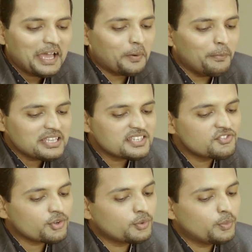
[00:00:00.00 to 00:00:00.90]
A
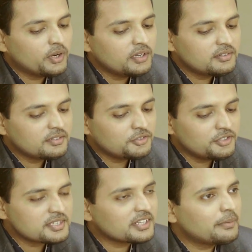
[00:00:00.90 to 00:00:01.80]
message or a word to
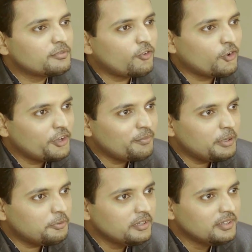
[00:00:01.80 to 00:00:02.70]
describe the following
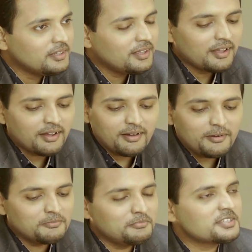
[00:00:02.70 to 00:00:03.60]
people?
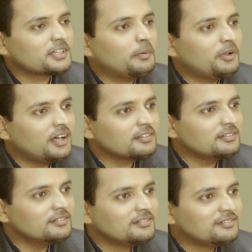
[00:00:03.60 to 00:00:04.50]
Mr. Kamal Hassan.